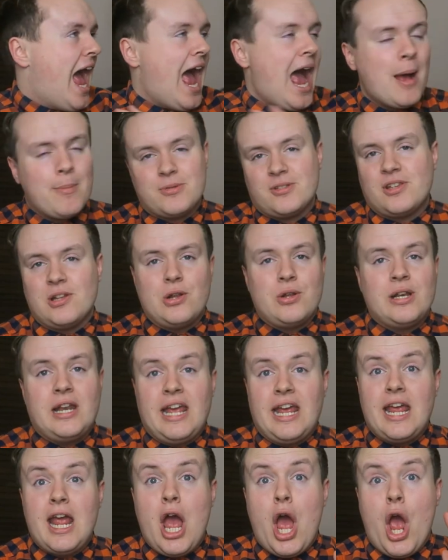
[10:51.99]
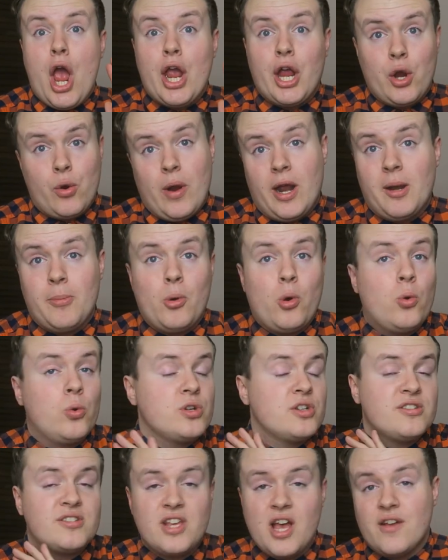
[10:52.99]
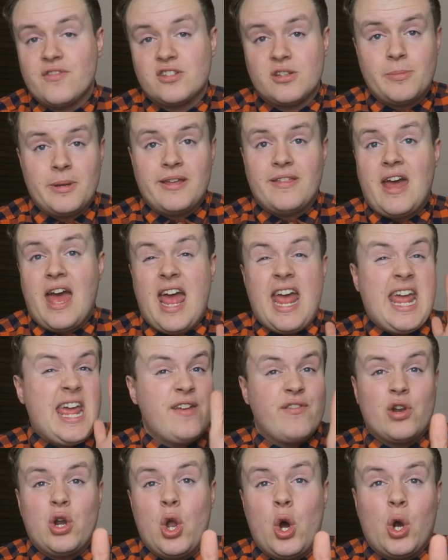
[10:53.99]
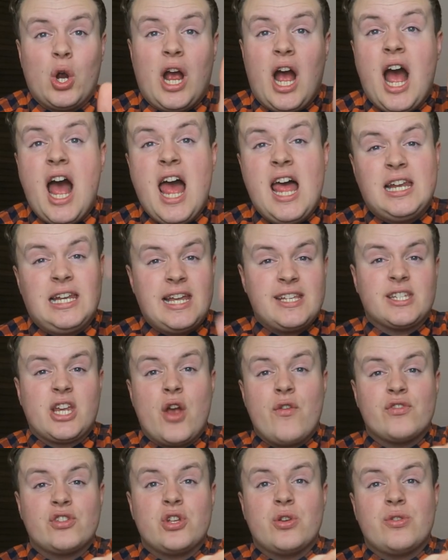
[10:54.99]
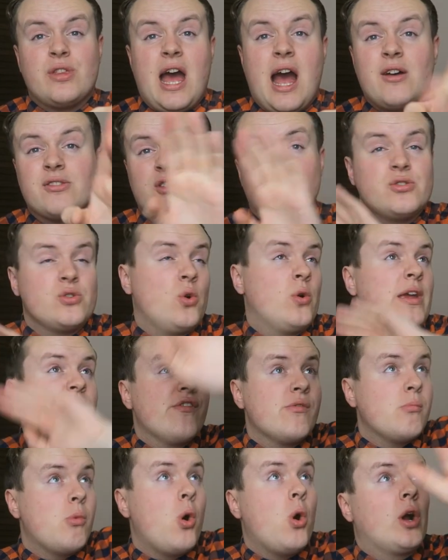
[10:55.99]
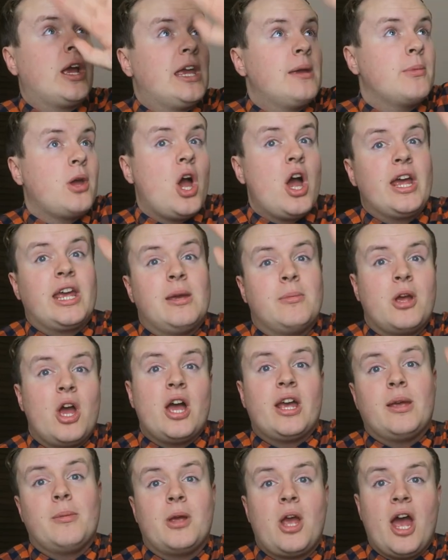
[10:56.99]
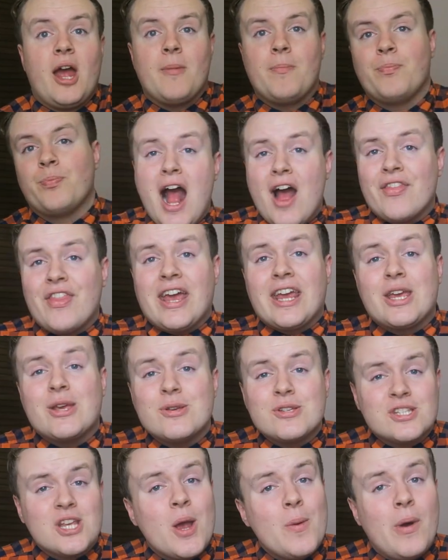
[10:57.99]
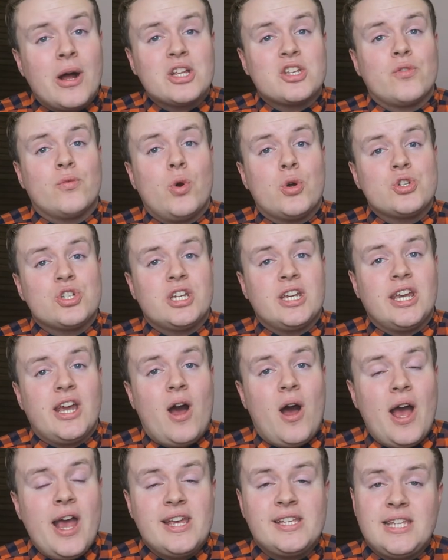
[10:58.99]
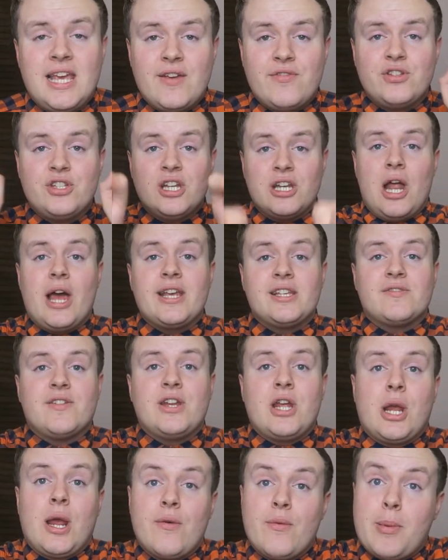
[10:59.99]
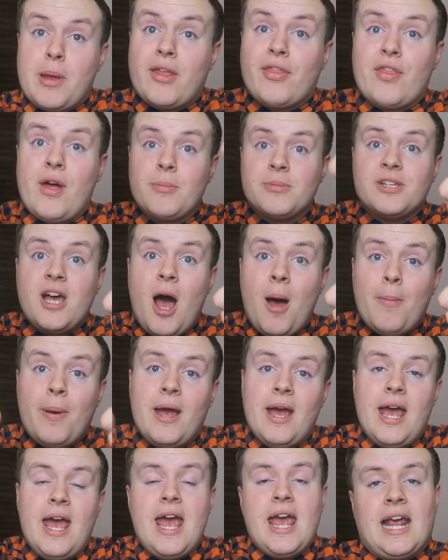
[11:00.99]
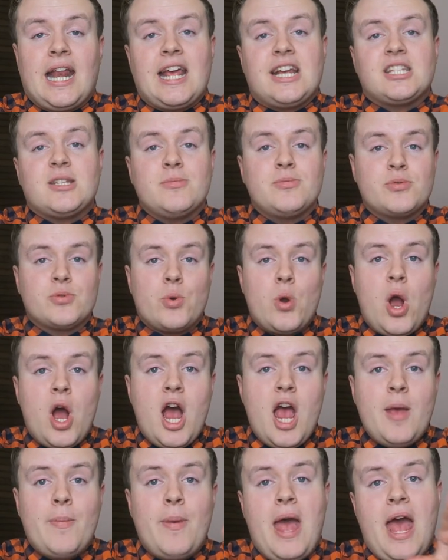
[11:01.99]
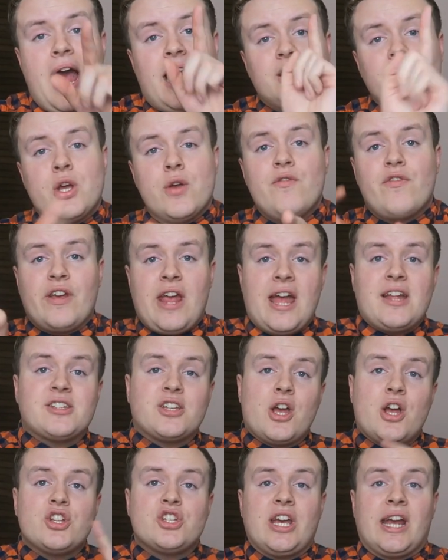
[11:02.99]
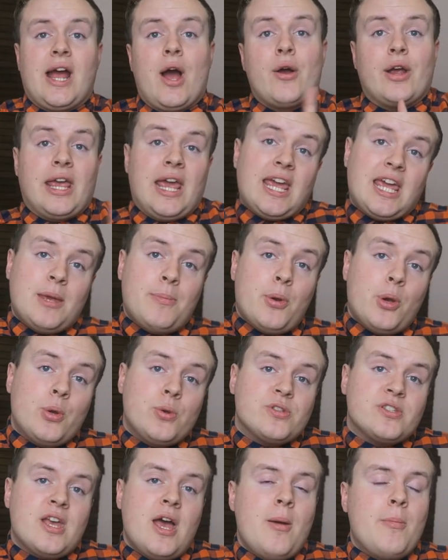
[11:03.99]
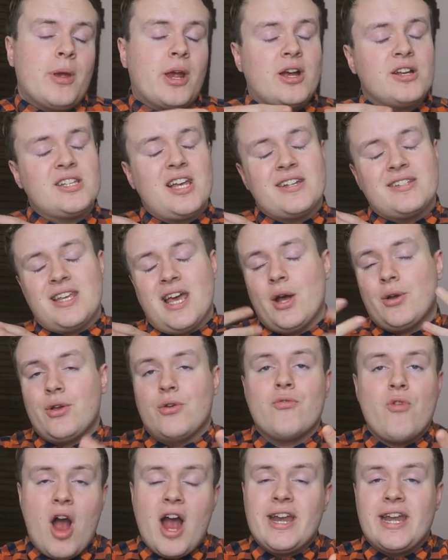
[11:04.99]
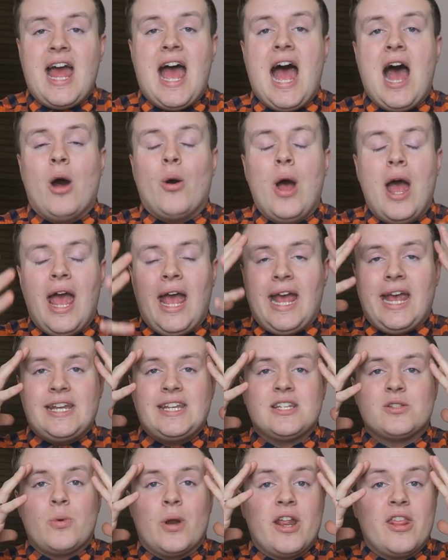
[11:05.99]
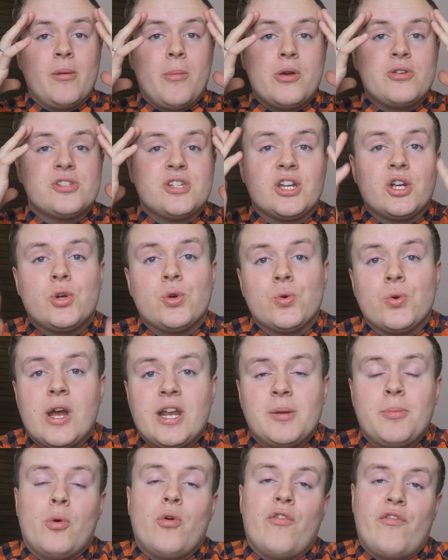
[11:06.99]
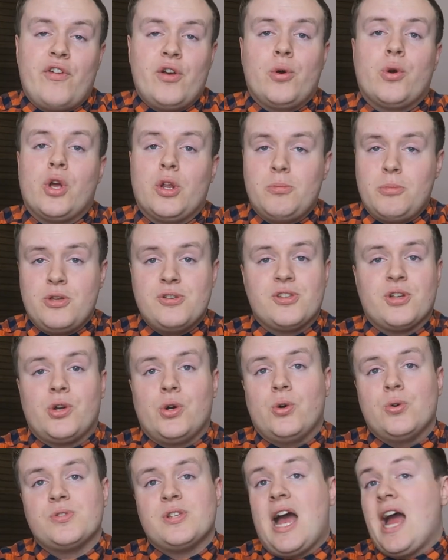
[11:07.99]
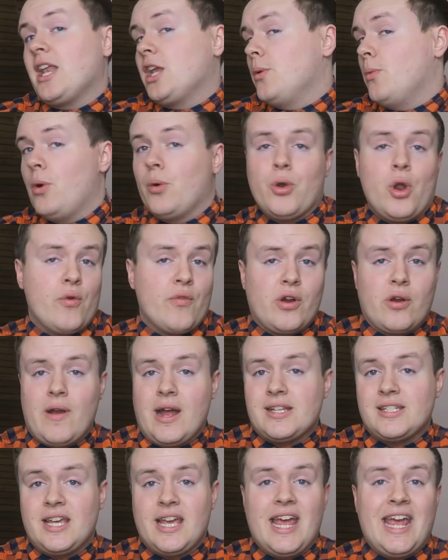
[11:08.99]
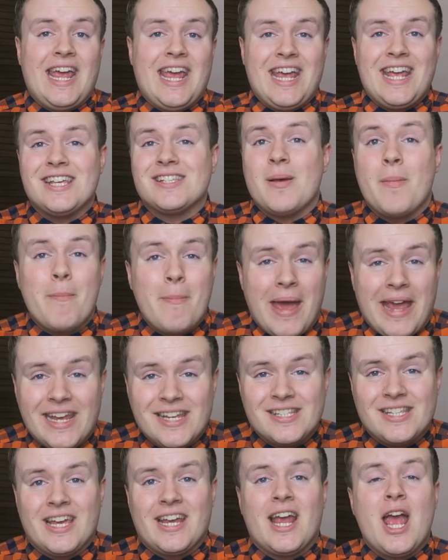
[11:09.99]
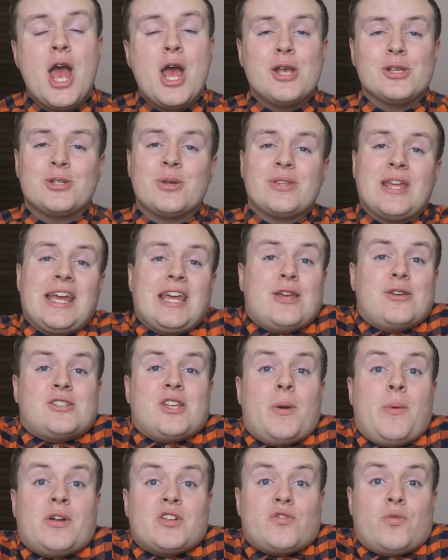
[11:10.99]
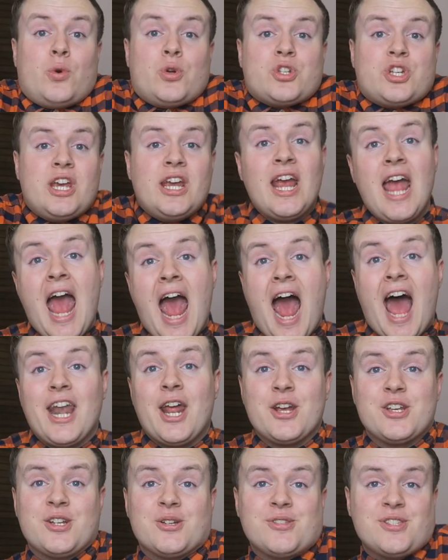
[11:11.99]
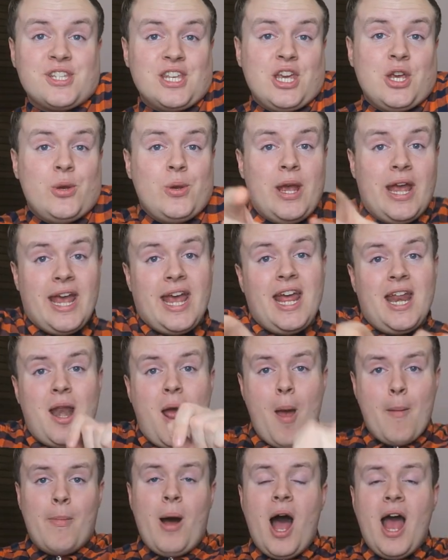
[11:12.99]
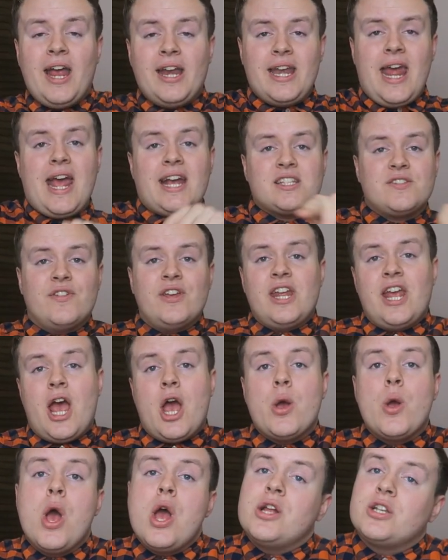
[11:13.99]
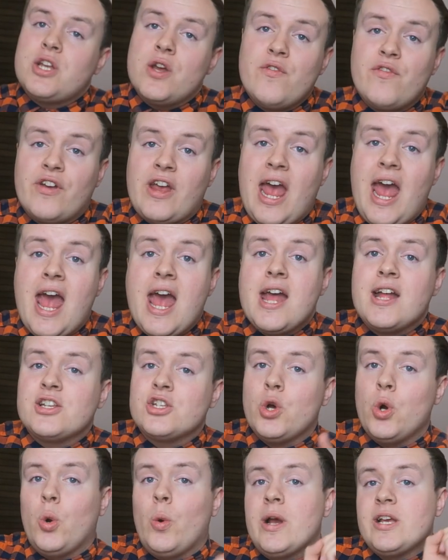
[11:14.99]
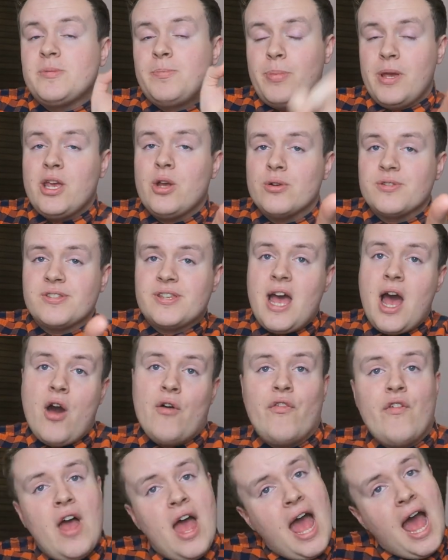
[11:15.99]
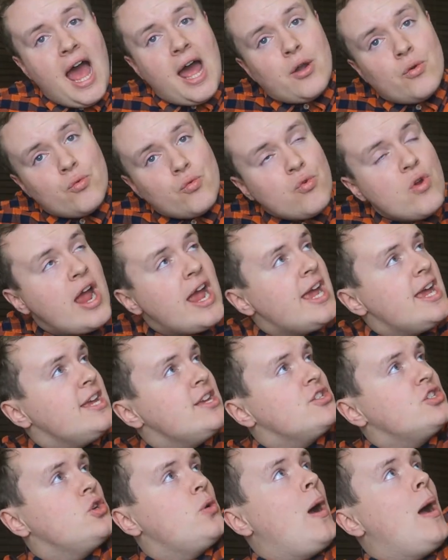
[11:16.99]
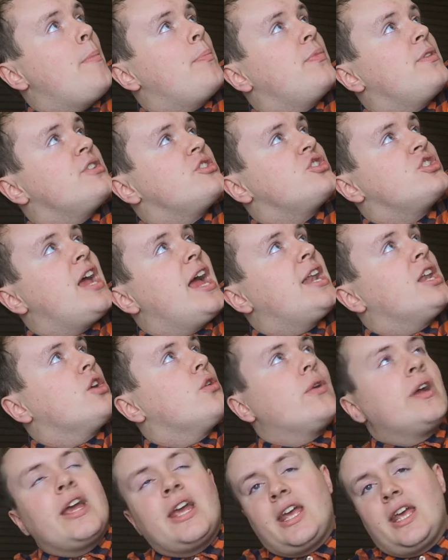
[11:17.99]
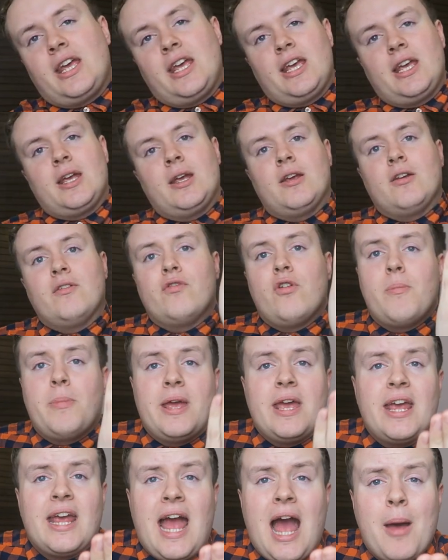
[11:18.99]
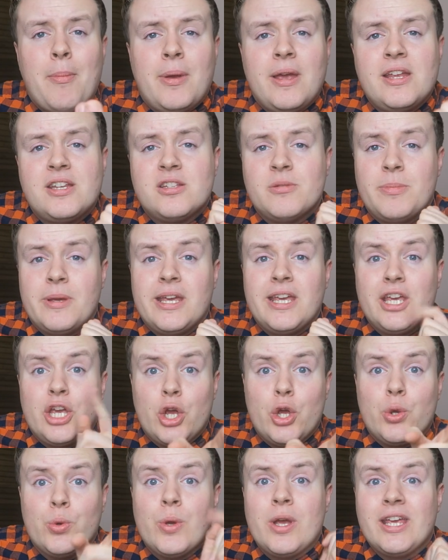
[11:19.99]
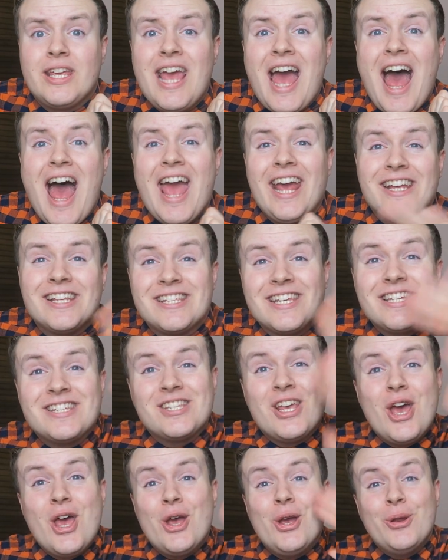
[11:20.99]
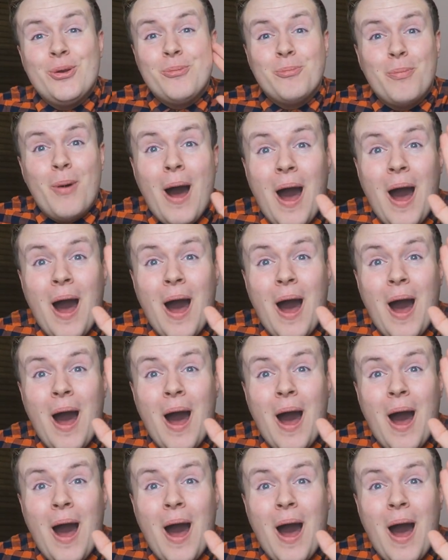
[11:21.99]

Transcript: Absolutely incredible, deserves to be there even longer. Let's go for 2,000 or even more. Keep going, keep going, keep going. Thank you so much for watching, guys. If you did like this video, give it a big thumbs up, click subscribe, and don't forget to go and check out Kinky Boots, because I tell you right now, it is one of the most incredible feel-good musicals and you will not regret it. It is amazing. So thank you so much for watching, and I shall see you in my next video. Don't forget to always be yourself and raise you up this January for being happy to be you. Yay, see you soon.